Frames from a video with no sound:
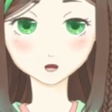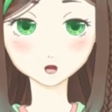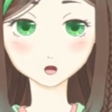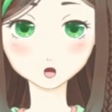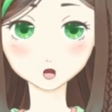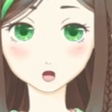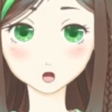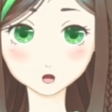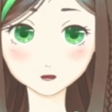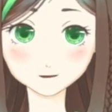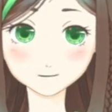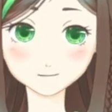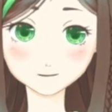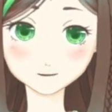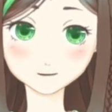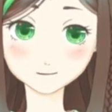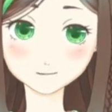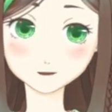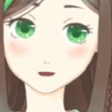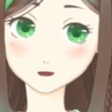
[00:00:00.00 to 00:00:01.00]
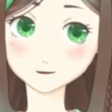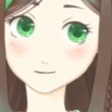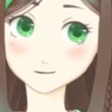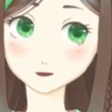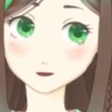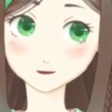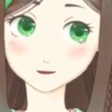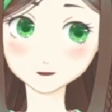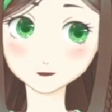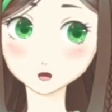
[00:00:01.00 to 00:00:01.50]
These can be
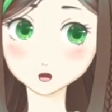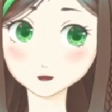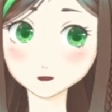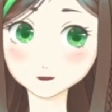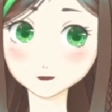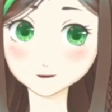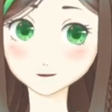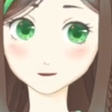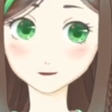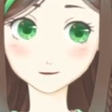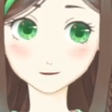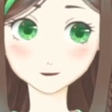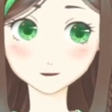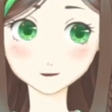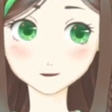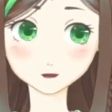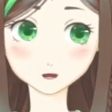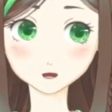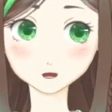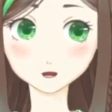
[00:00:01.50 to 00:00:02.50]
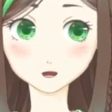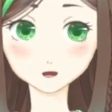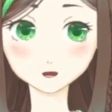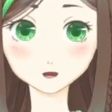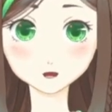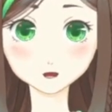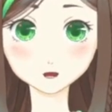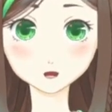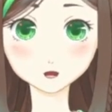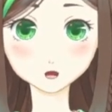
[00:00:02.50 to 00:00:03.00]
colliders with a trigger or
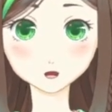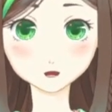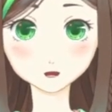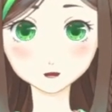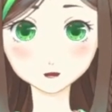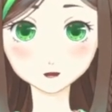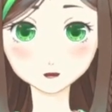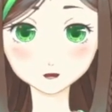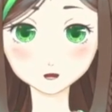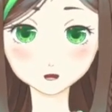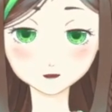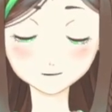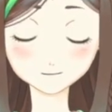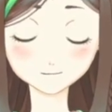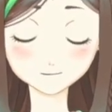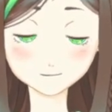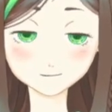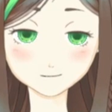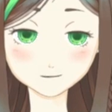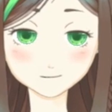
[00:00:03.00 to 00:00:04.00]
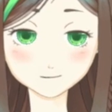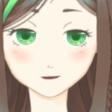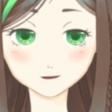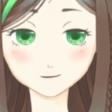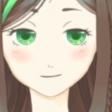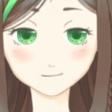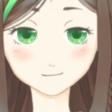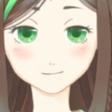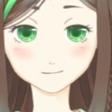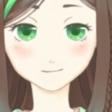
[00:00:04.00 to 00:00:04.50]
when you press a certain button.
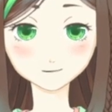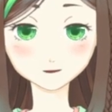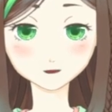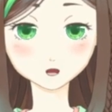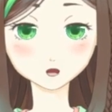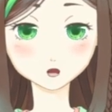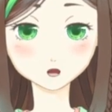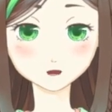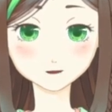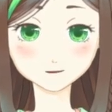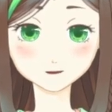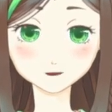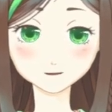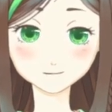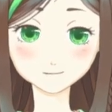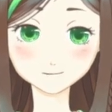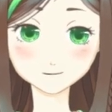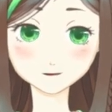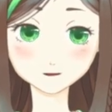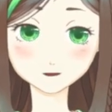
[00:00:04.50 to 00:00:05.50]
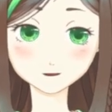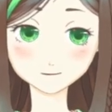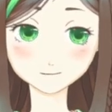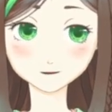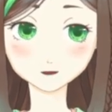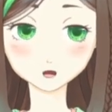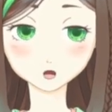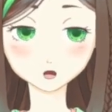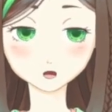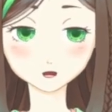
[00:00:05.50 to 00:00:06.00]
They link to the first
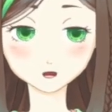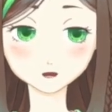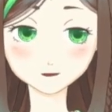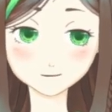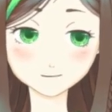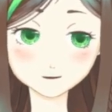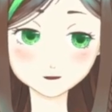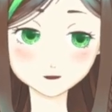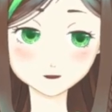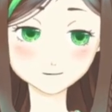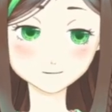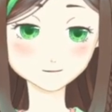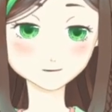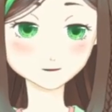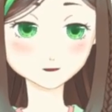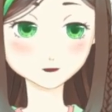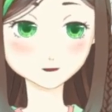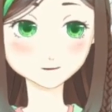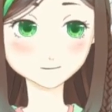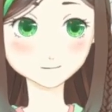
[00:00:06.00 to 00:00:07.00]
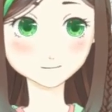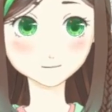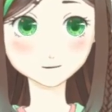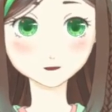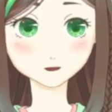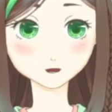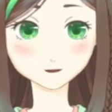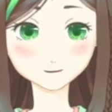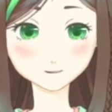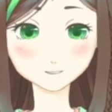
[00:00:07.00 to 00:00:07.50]
bubble of a dialog and
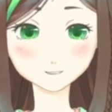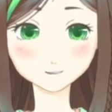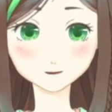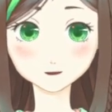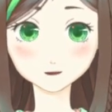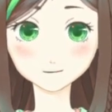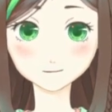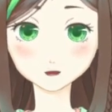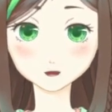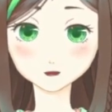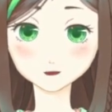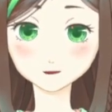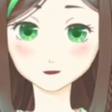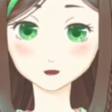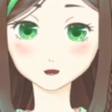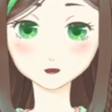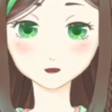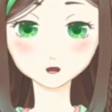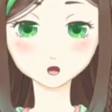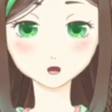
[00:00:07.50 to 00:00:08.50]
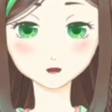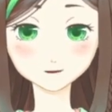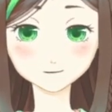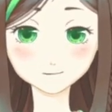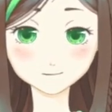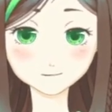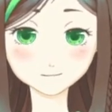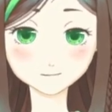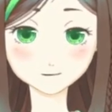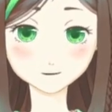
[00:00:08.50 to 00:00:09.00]
activate the UI
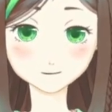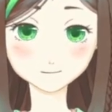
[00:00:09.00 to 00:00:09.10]
display.